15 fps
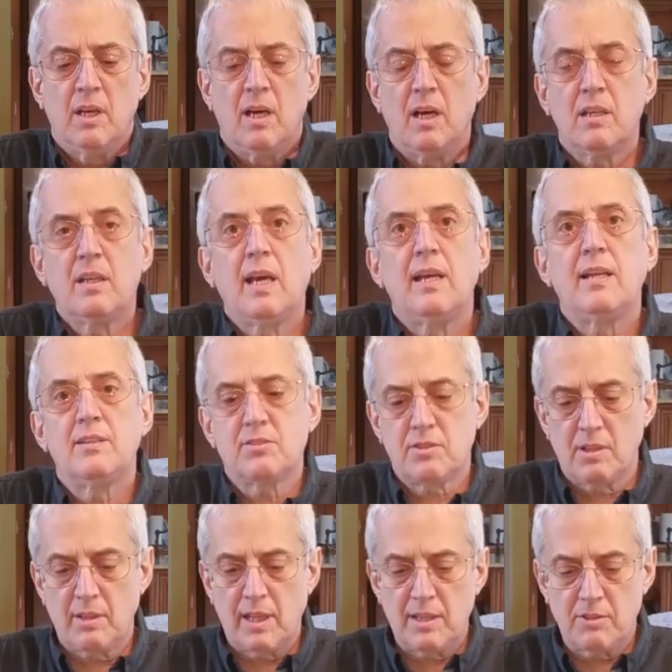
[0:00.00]
Again, it's
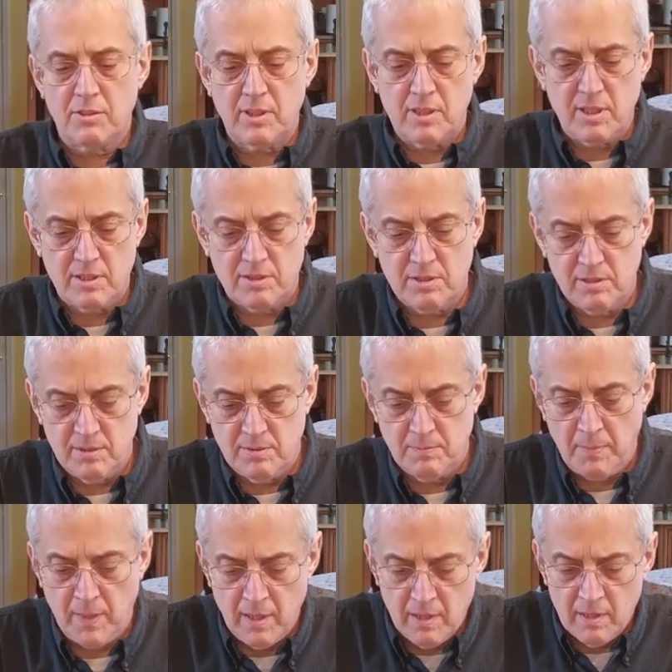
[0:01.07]
the lettered edition.
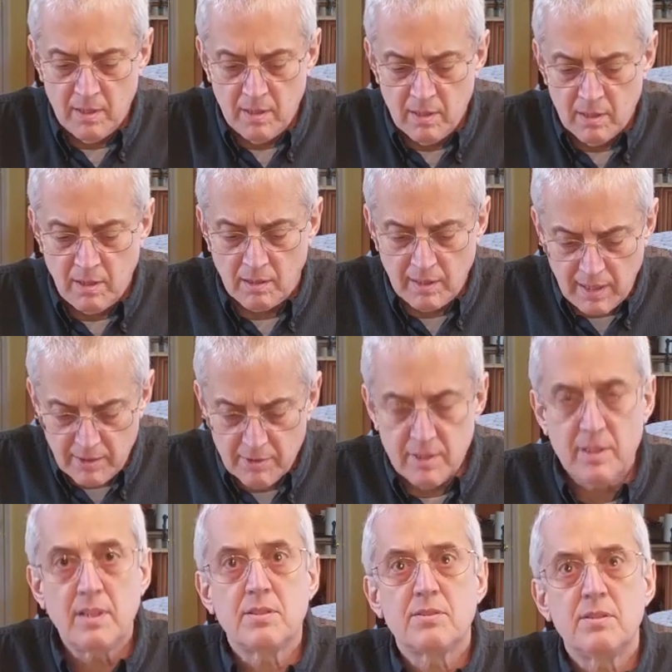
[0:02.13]
The lettered
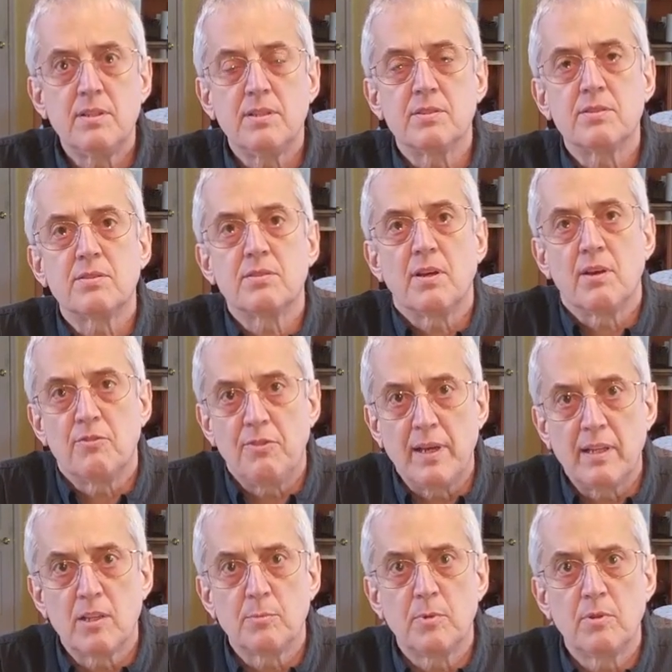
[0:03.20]
edition is
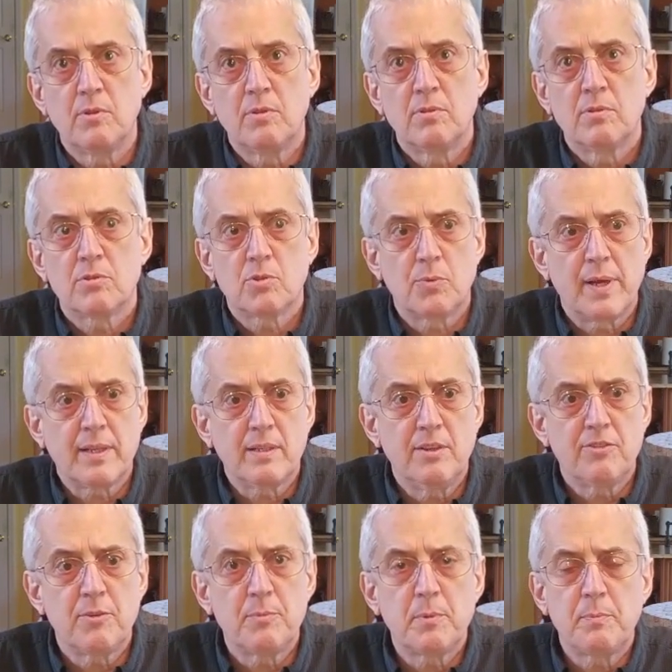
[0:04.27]
available directly
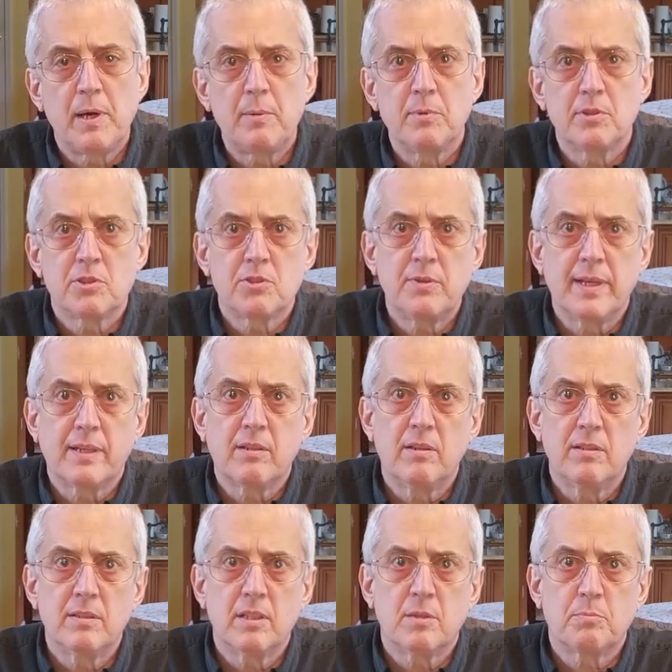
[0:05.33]
from the publisher at
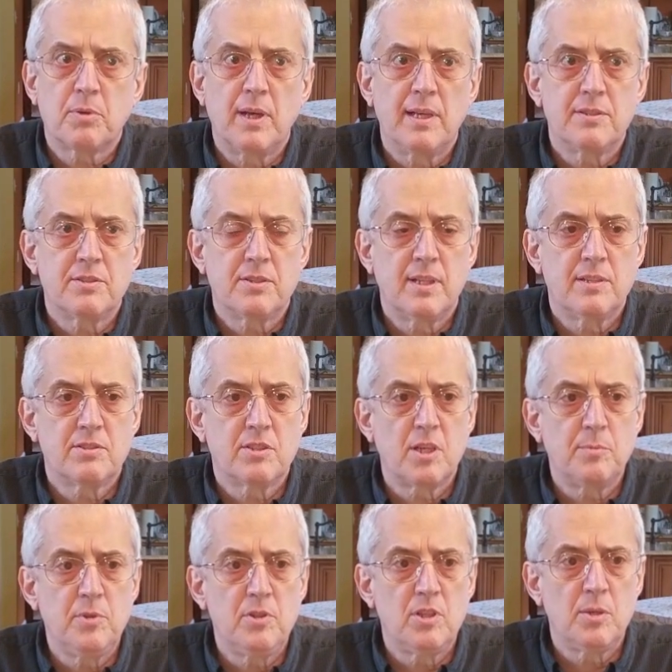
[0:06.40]
Gauntlet Press. That's
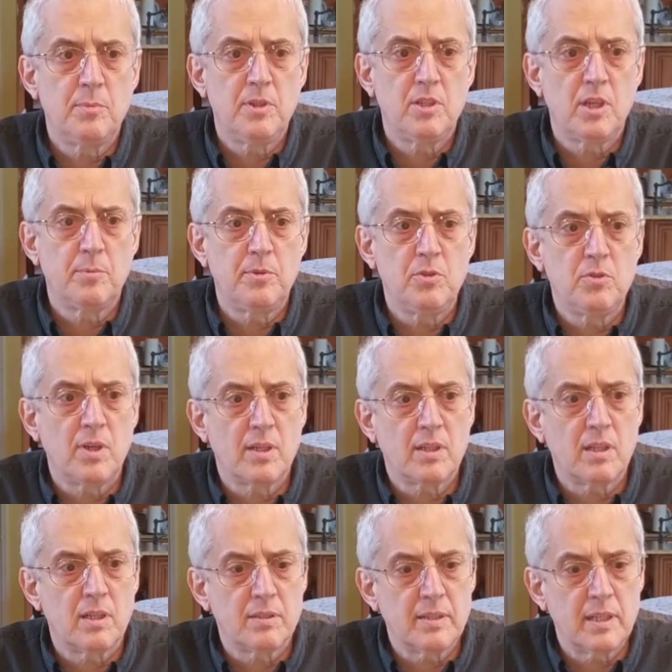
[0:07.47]

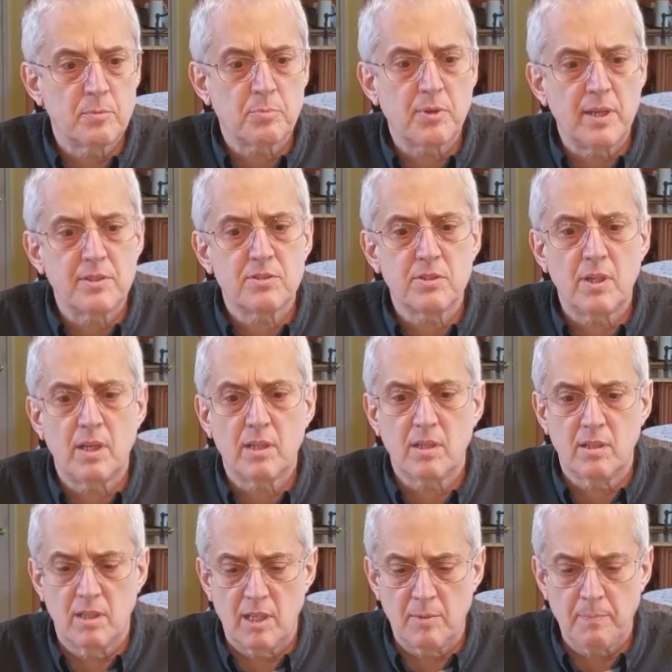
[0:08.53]

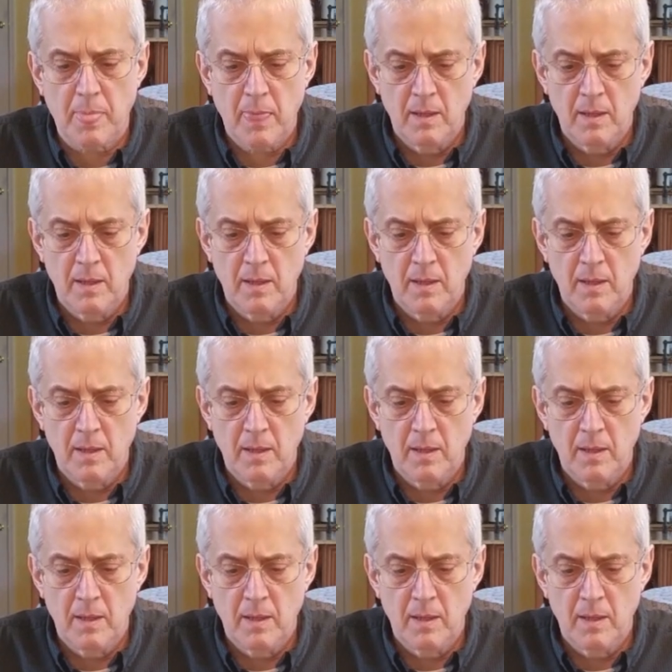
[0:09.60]
www.gauntletpress.com.